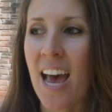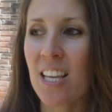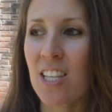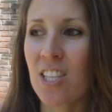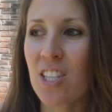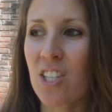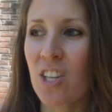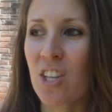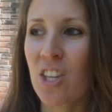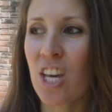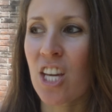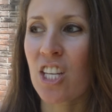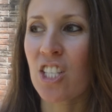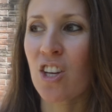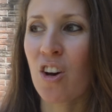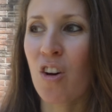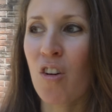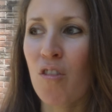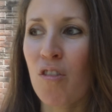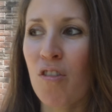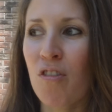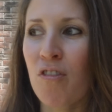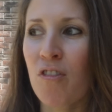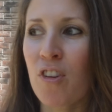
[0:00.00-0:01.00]
And so they
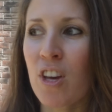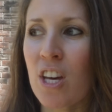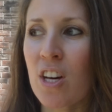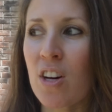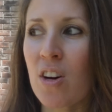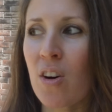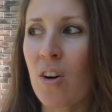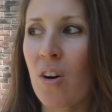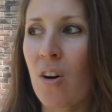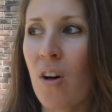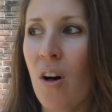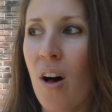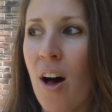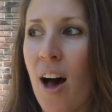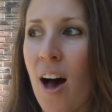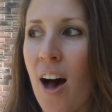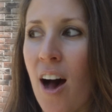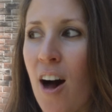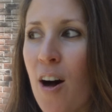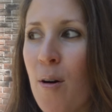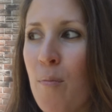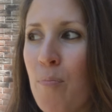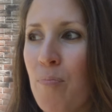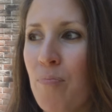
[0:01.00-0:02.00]
don't feel
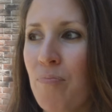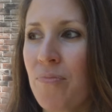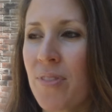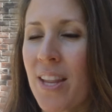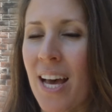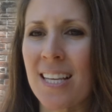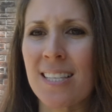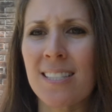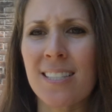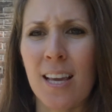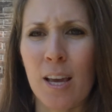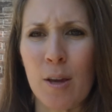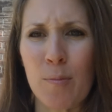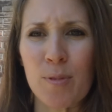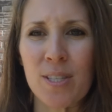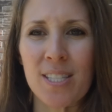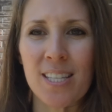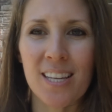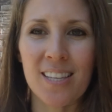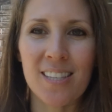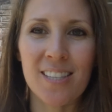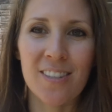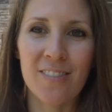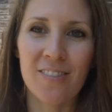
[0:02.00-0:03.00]
that same
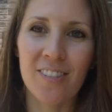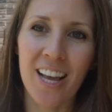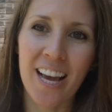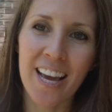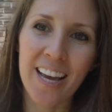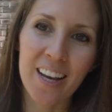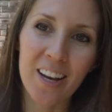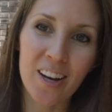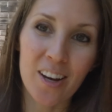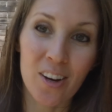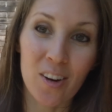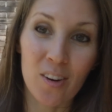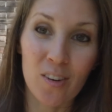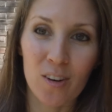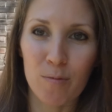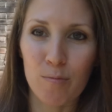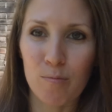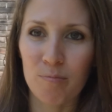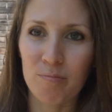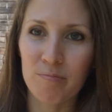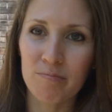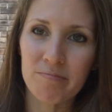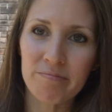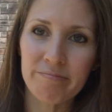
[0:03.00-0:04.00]
sense of like, oh,
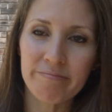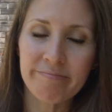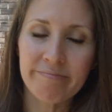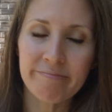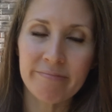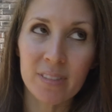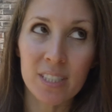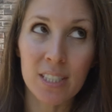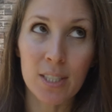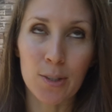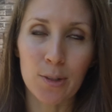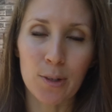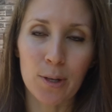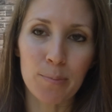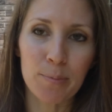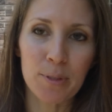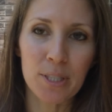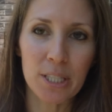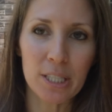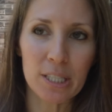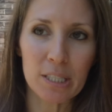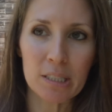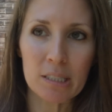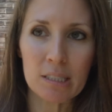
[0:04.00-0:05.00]
I'm
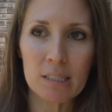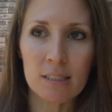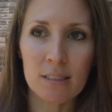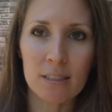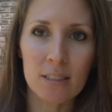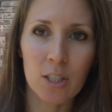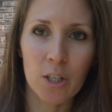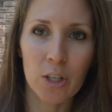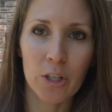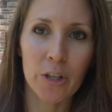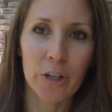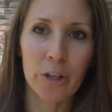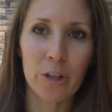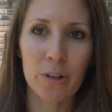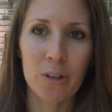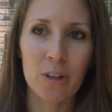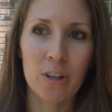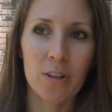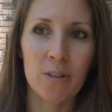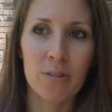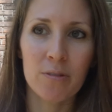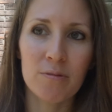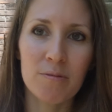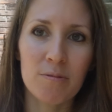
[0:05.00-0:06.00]
interrupting her
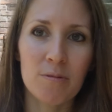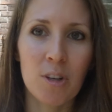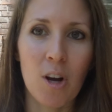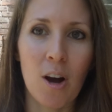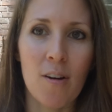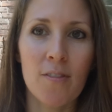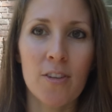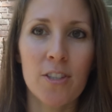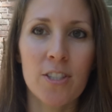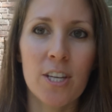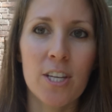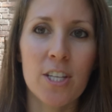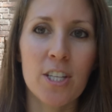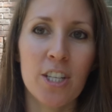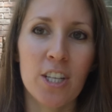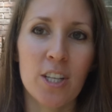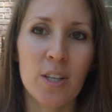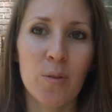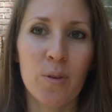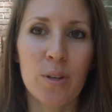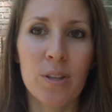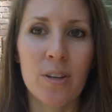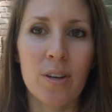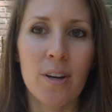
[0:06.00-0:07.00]

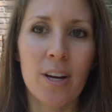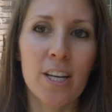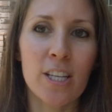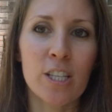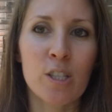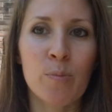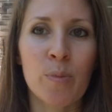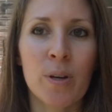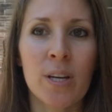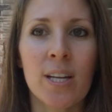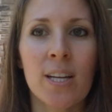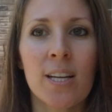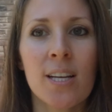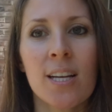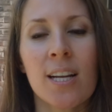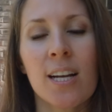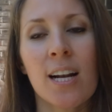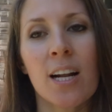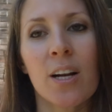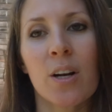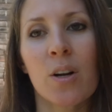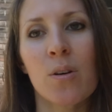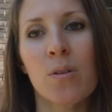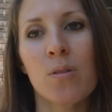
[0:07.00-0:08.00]
conversation with her husband,
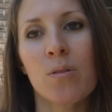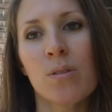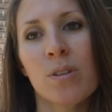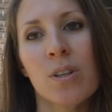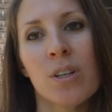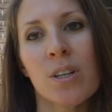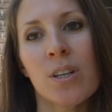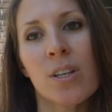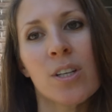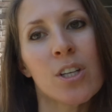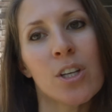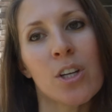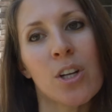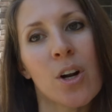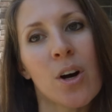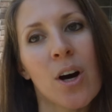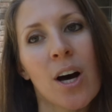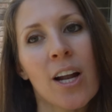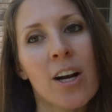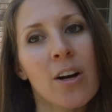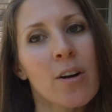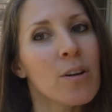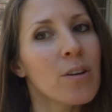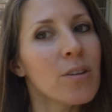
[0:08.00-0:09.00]
and I don't, you
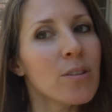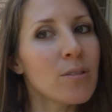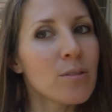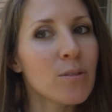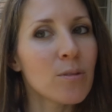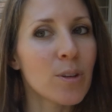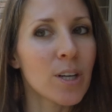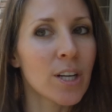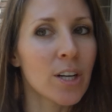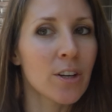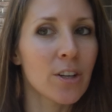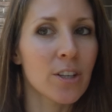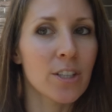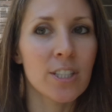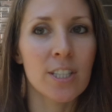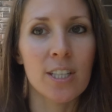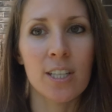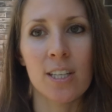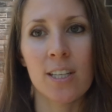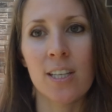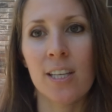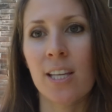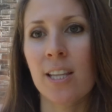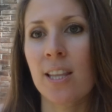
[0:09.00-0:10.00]
know, I don't want her
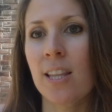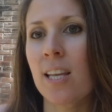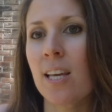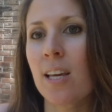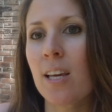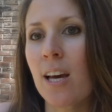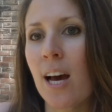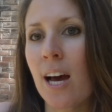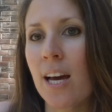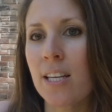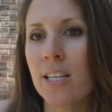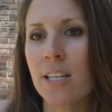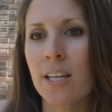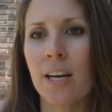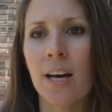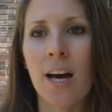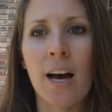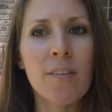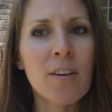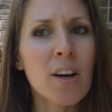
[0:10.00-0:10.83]
to get the idea.